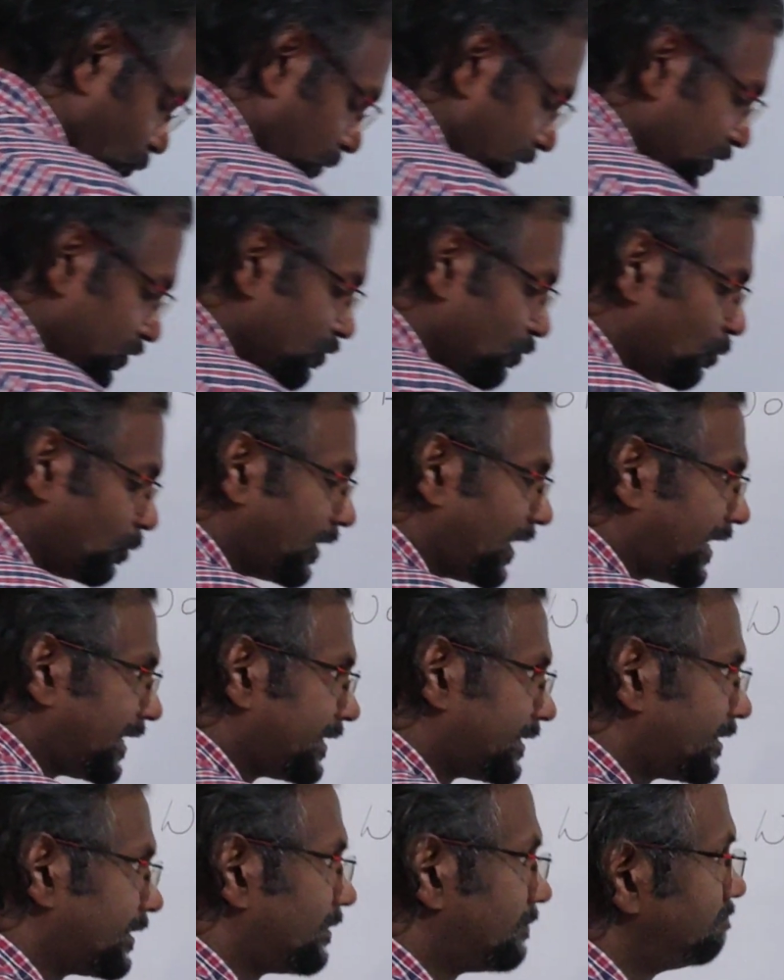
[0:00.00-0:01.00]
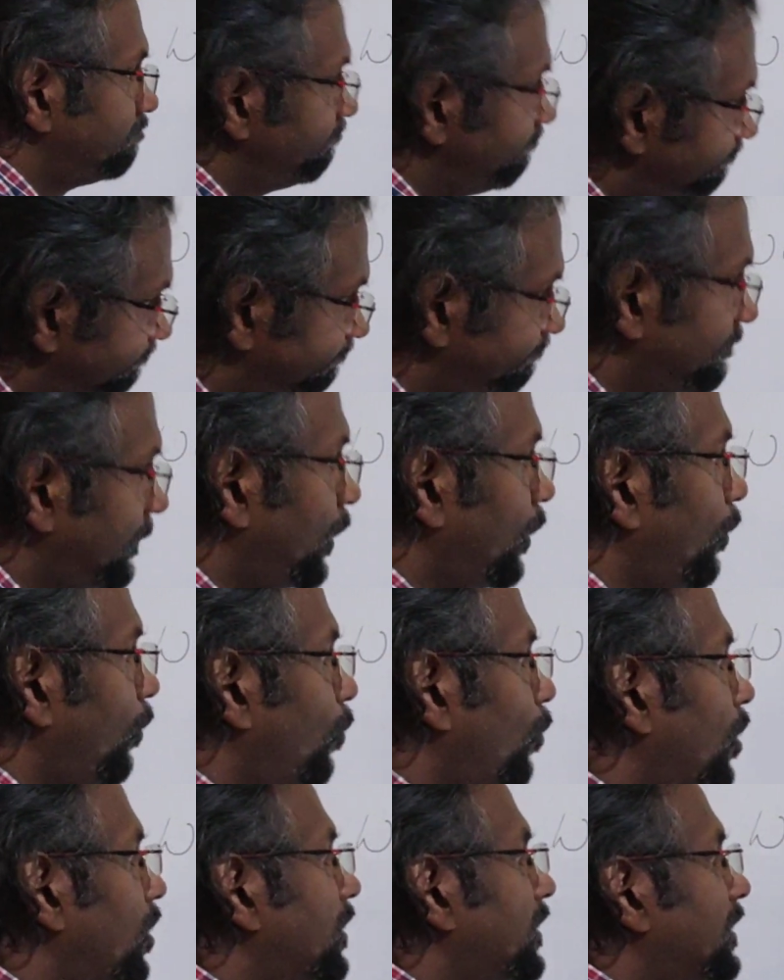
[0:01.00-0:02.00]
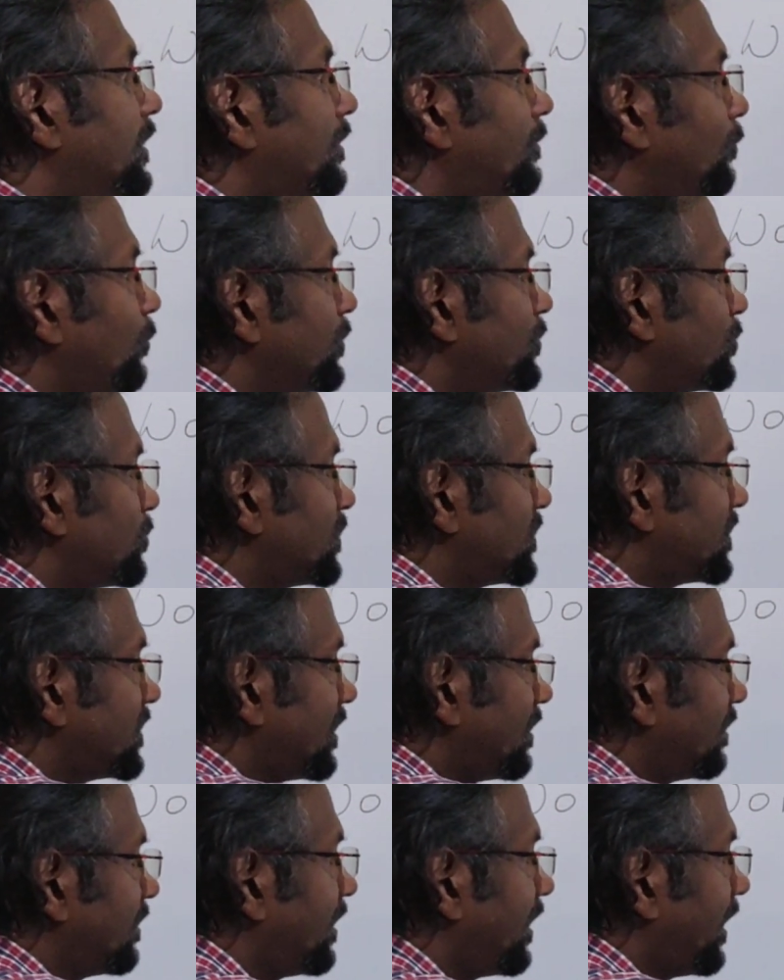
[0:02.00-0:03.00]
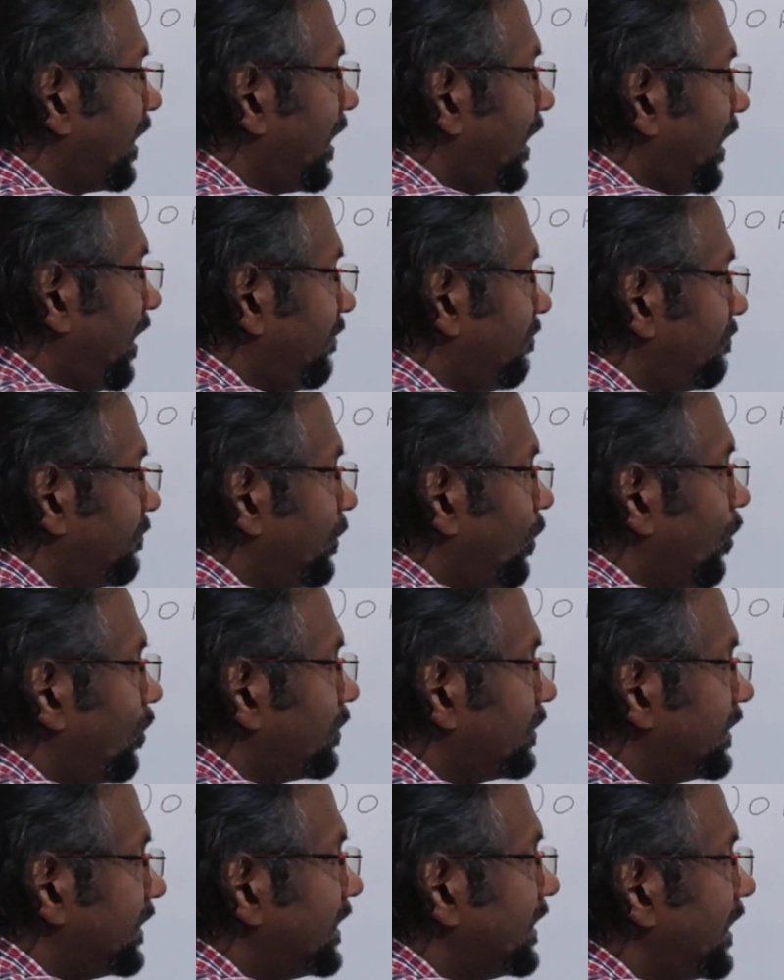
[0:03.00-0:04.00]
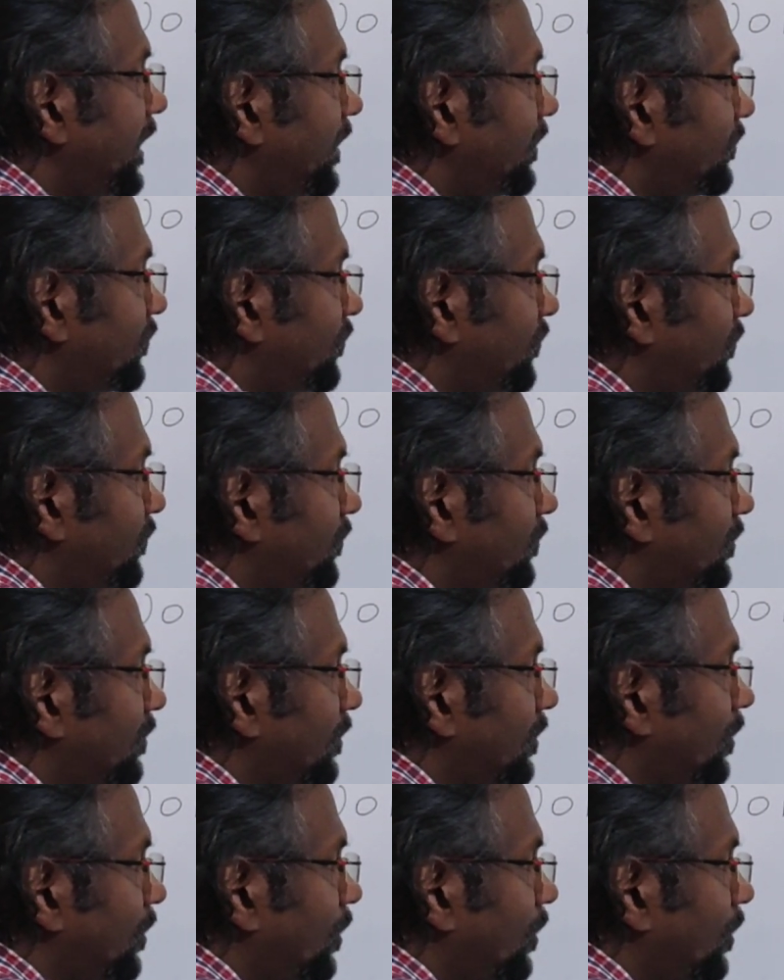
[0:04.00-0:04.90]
So we knew that work, which was F dot ds,